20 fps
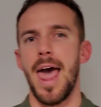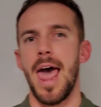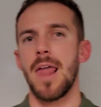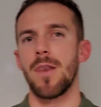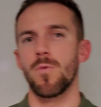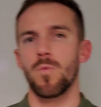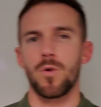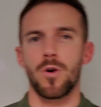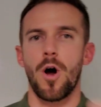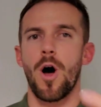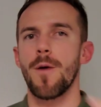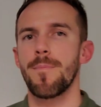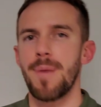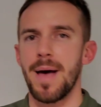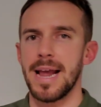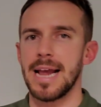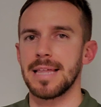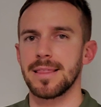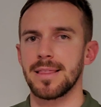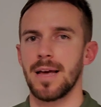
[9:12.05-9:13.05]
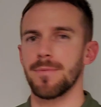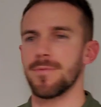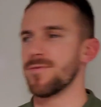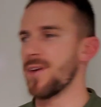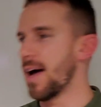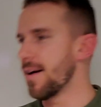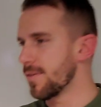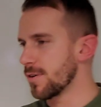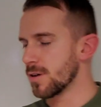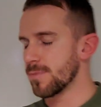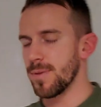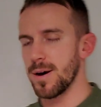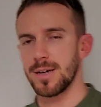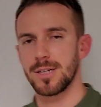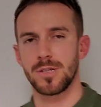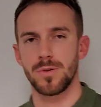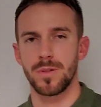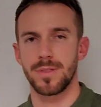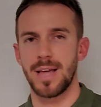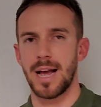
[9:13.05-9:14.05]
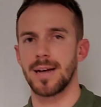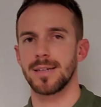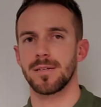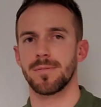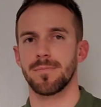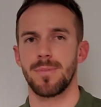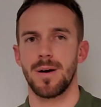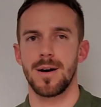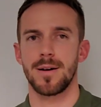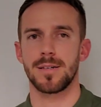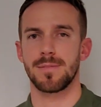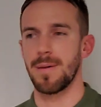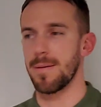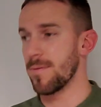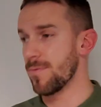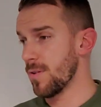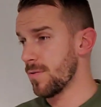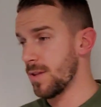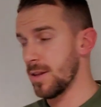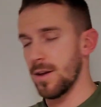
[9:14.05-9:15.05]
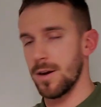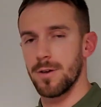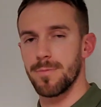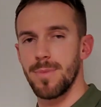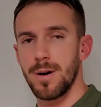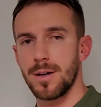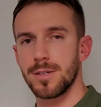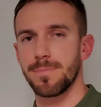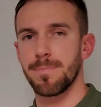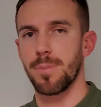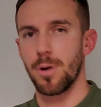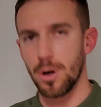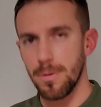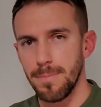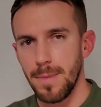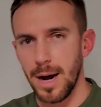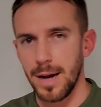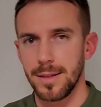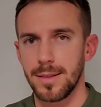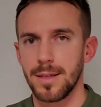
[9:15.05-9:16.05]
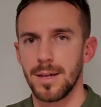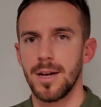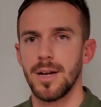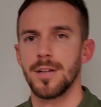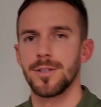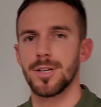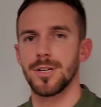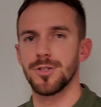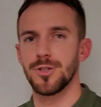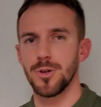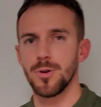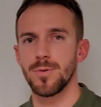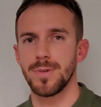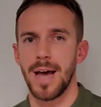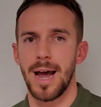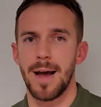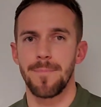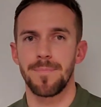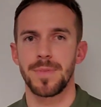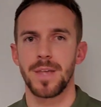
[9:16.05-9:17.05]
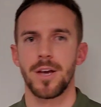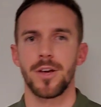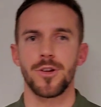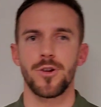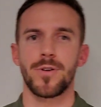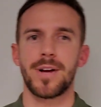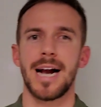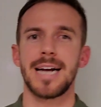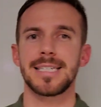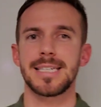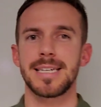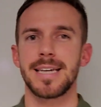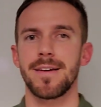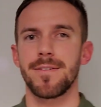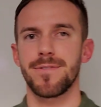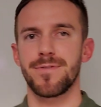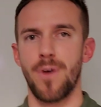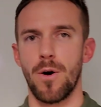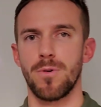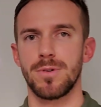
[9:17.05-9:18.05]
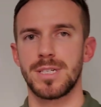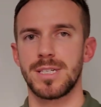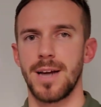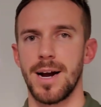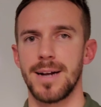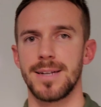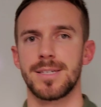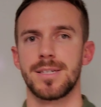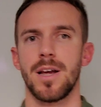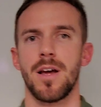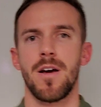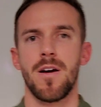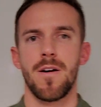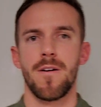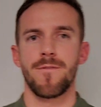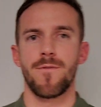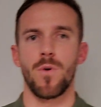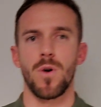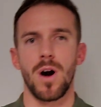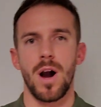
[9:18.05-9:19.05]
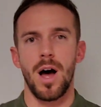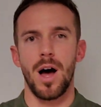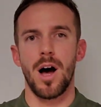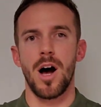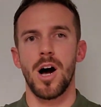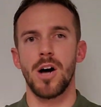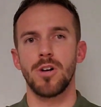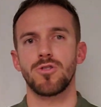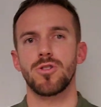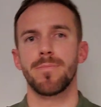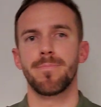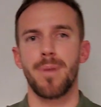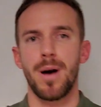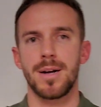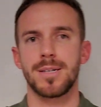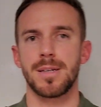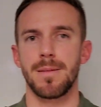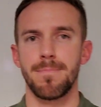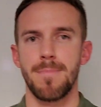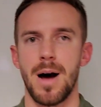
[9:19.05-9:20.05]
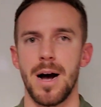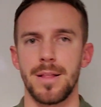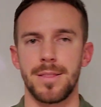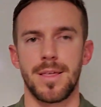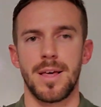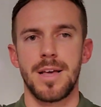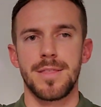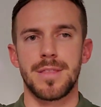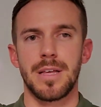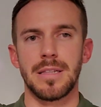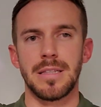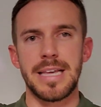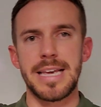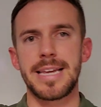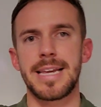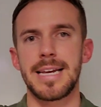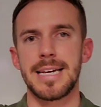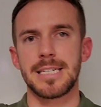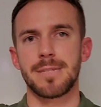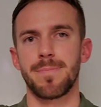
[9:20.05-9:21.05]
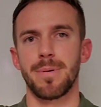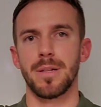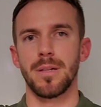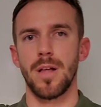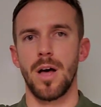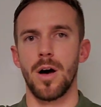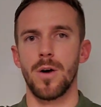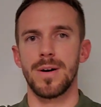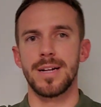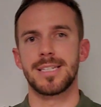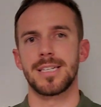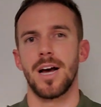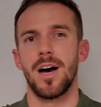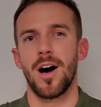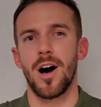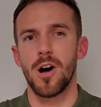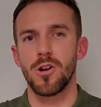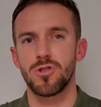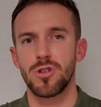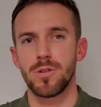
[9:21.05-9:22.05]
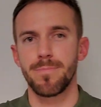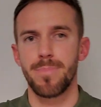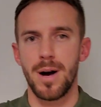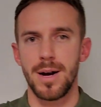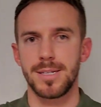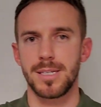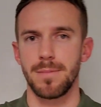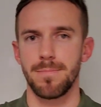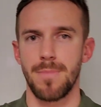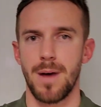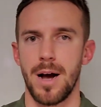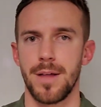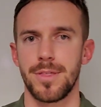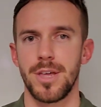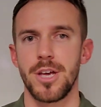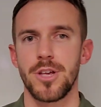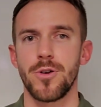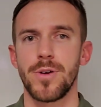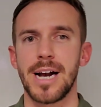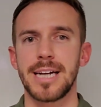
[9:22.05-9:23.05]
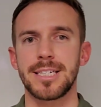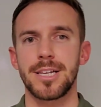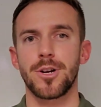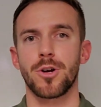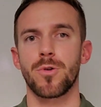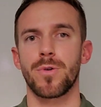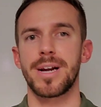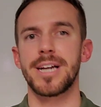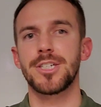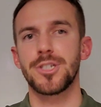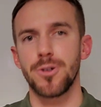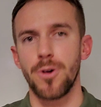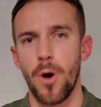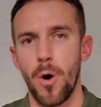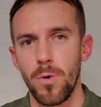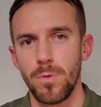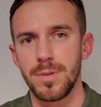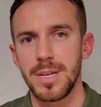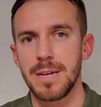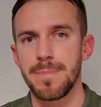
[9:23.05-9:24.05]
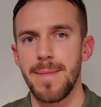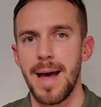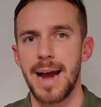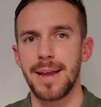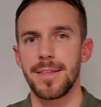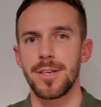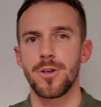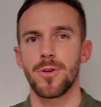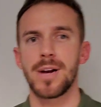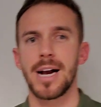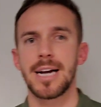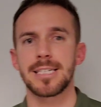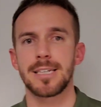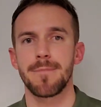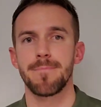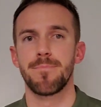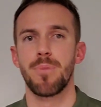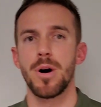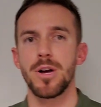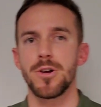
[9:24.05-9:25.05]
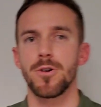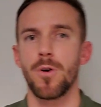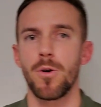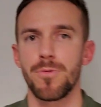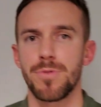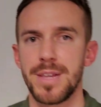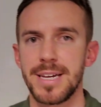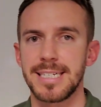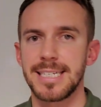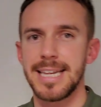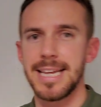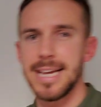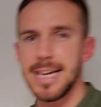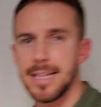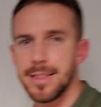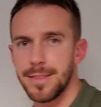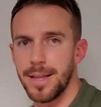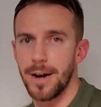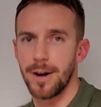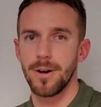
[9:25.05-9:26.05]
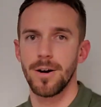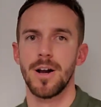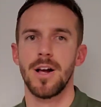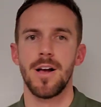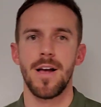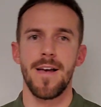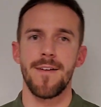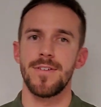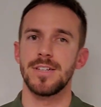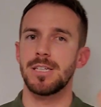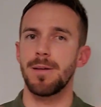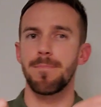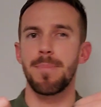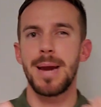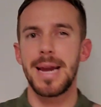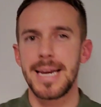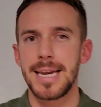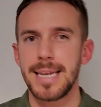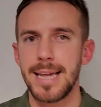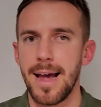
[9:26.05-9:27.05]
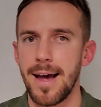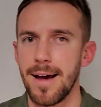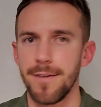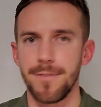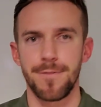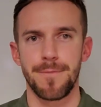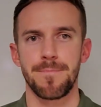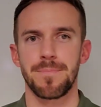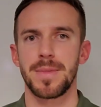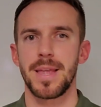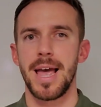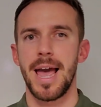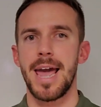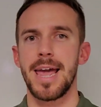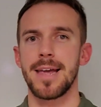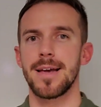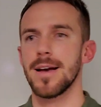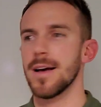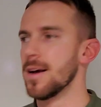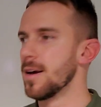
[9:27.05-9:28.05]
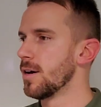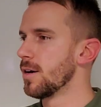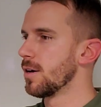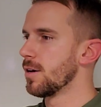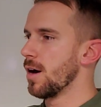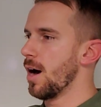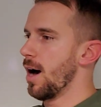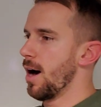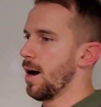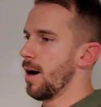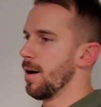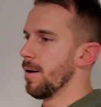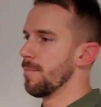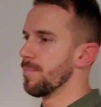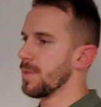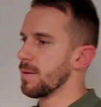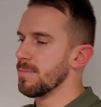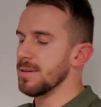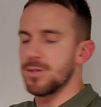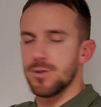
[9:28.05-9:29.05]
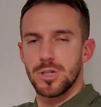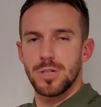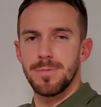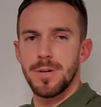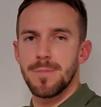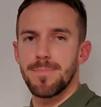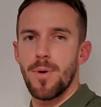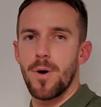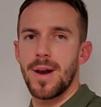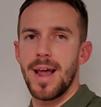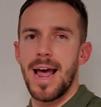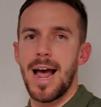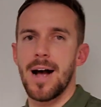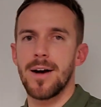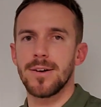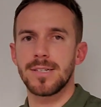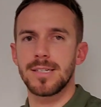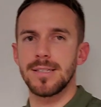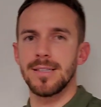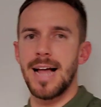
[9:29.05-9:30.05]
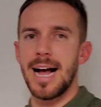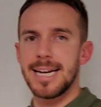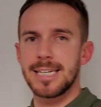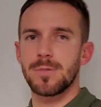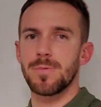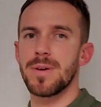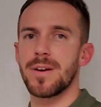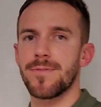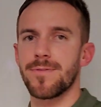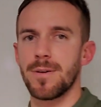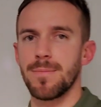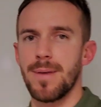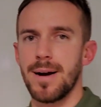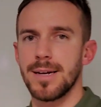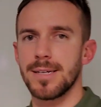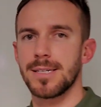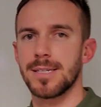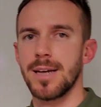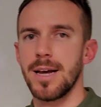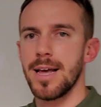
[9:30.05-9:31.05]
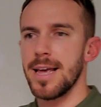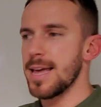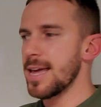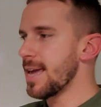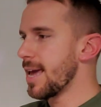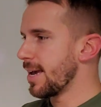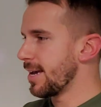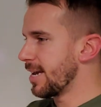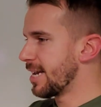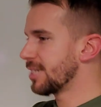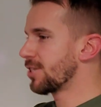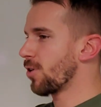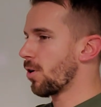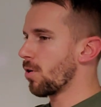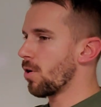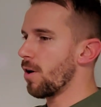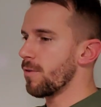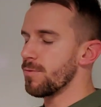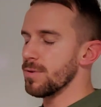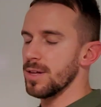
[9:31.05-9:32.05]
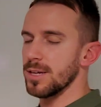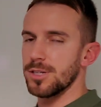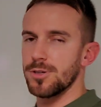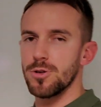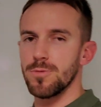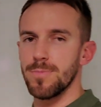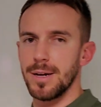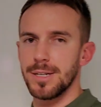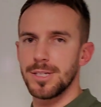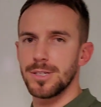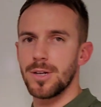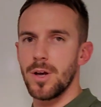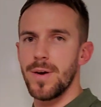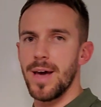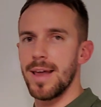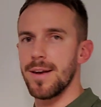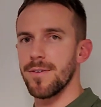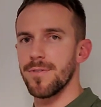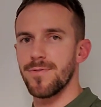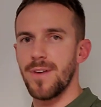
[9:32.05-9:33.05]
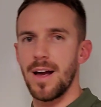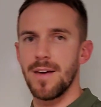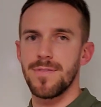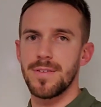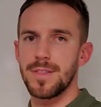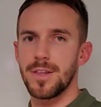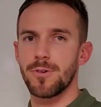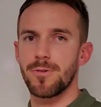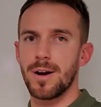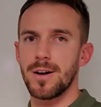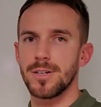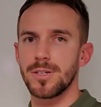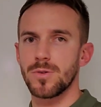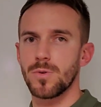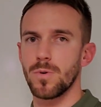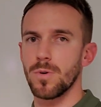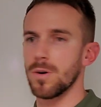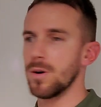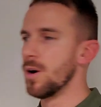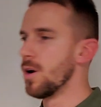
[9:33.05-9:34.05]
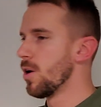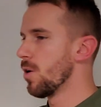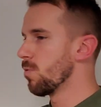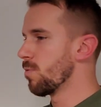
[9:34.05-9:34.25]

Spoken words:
And we're all paying them $500 to $1,000, maybe $1,500 per month to do that. You guys can get phone sites for $100 a month. The link is below. It's $100 a month. You guys can create your own lead magnet. You guys can put your own things in there. If it's a PDF, hey, Mr. Smith bought a house last week from us. He started off with us 2 months ago, had a 550 credit score.